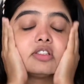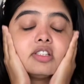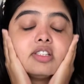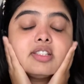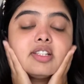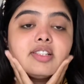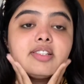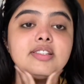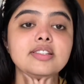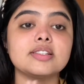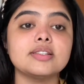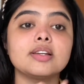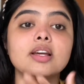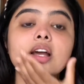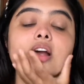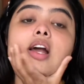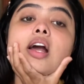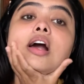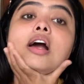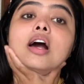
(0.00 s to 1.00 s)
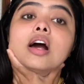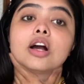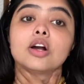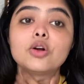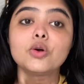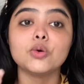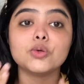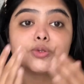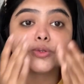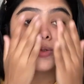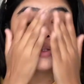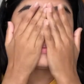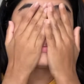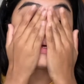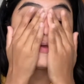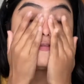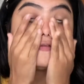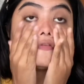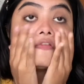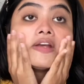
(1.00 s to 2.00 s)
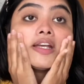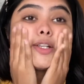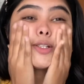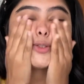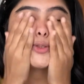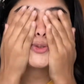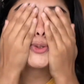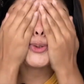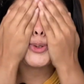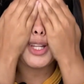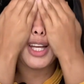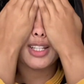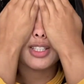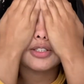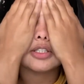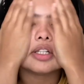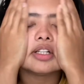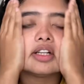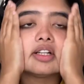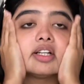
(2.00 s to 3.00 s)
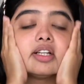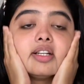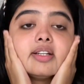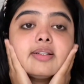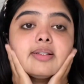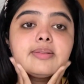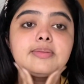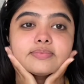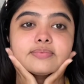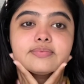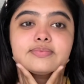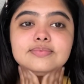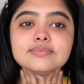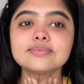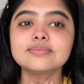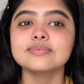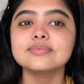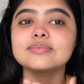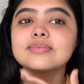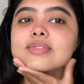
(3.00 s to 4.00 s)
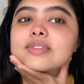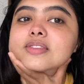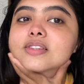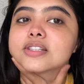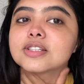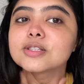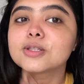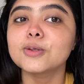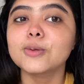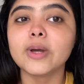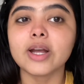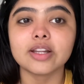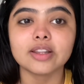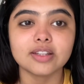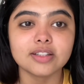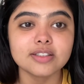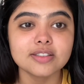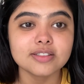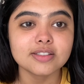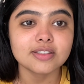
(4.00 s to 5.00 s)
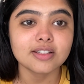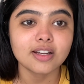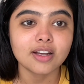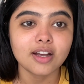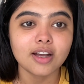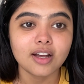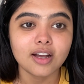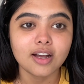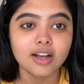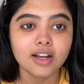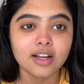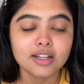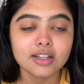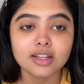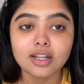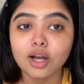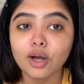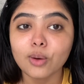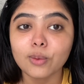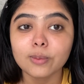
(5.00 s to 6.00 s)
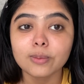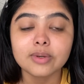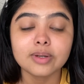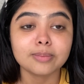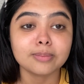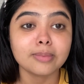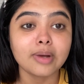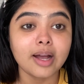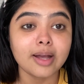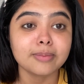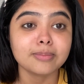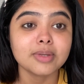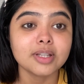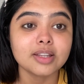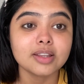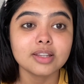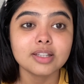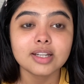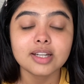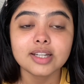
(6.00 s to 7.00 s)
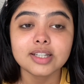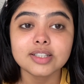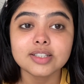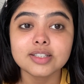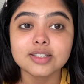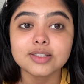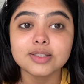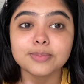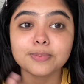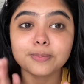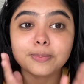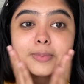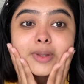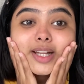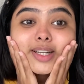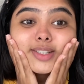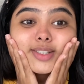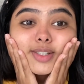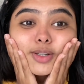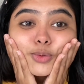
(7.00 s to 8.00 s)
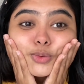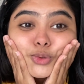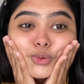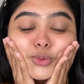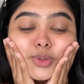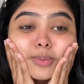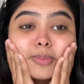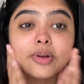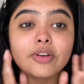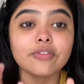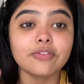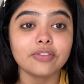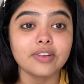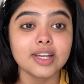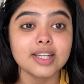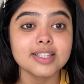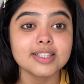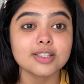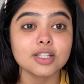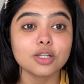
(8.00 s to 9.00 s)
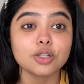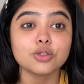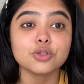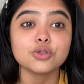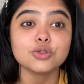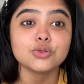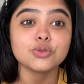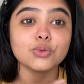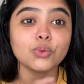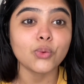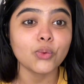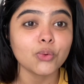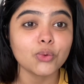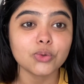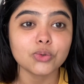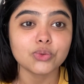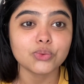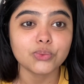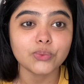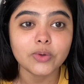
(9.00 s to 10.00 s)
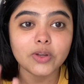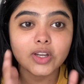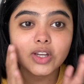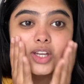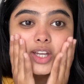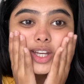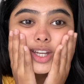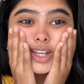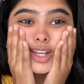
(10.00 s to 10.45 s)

just goes with my face so naturally. Just look at this. Now, I mean, it blends out with my face so good way.